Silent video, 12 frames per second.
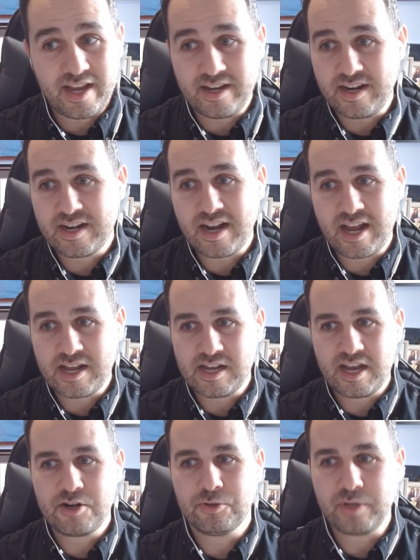Yeah, and
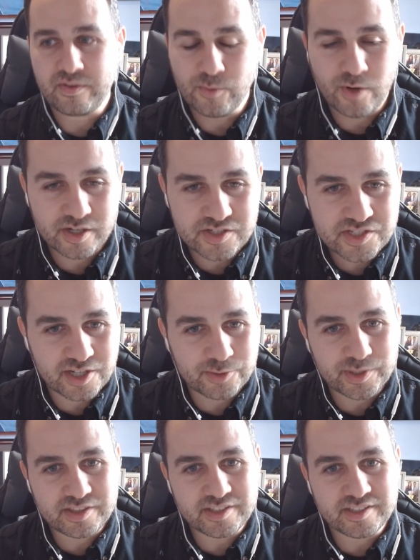I, I don't even want to
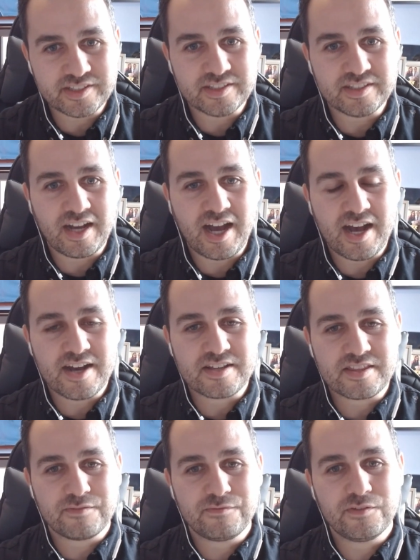start with the
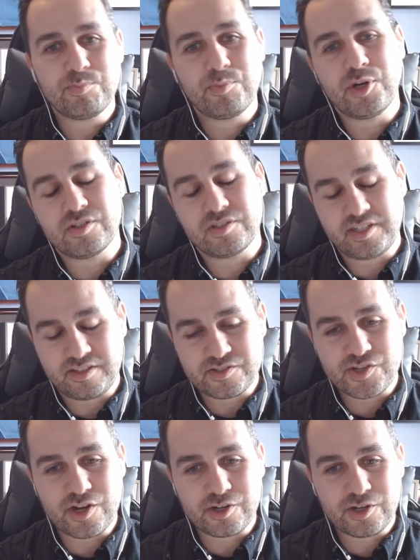uh the football, like the
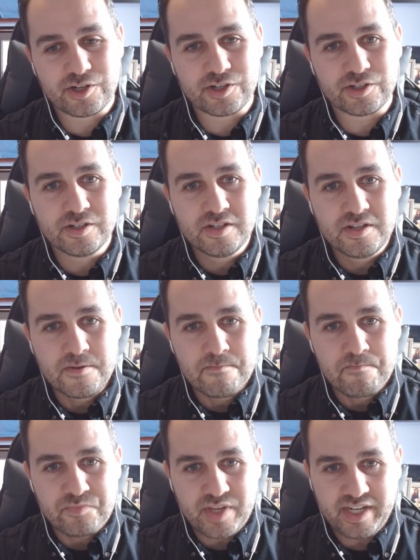soccer
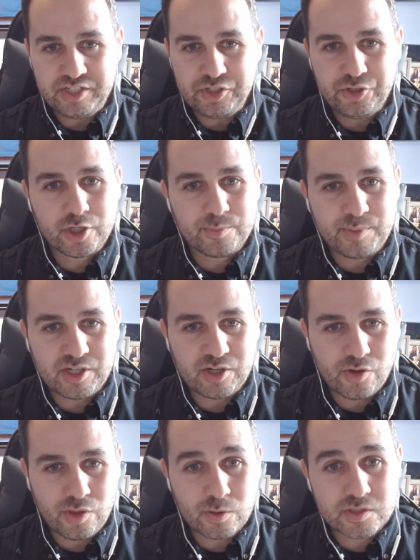in oh, Europe oh, yeah. and
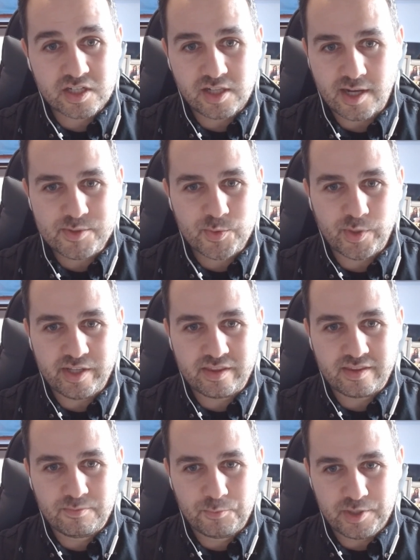all those clubs
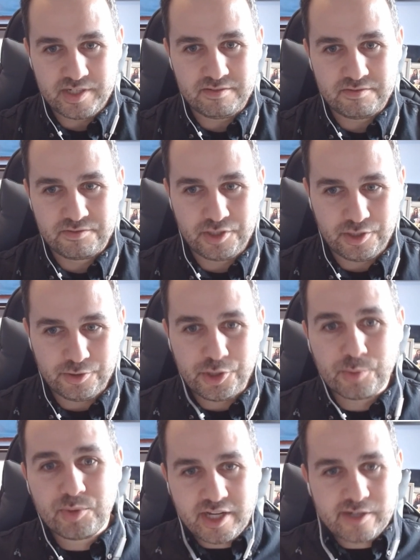with when you know
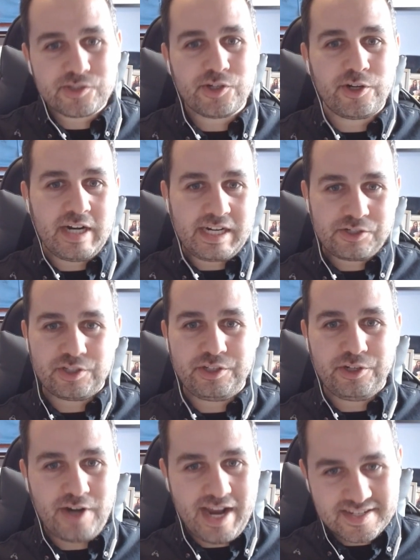your players are
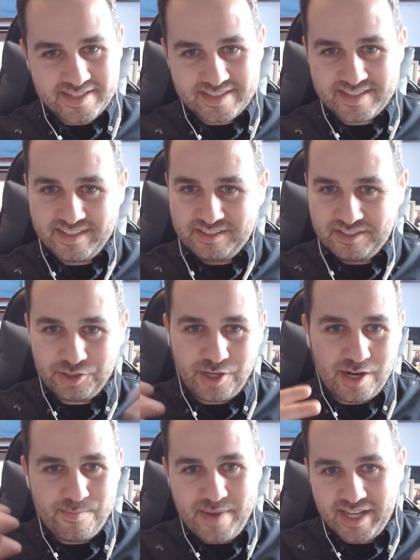actually your assets and you
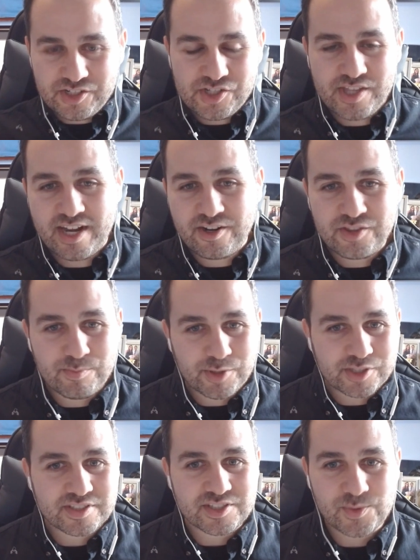got to manage that on the
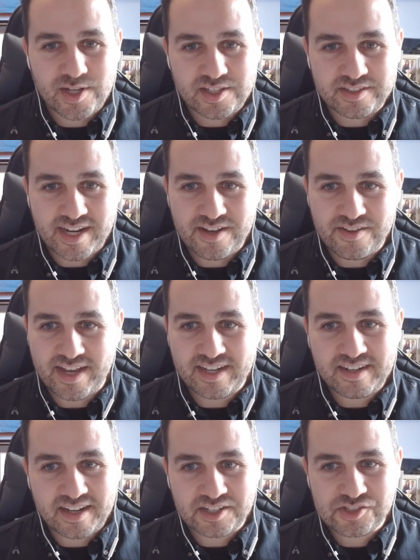books as well and how
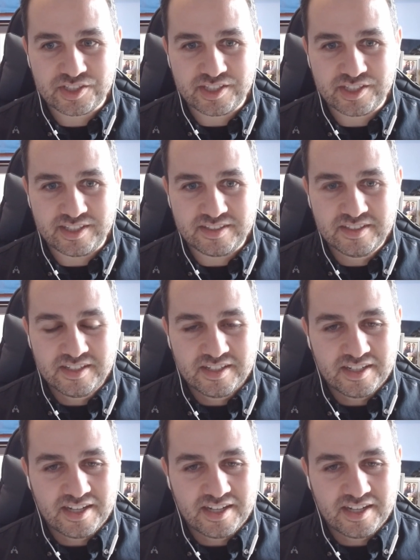that actually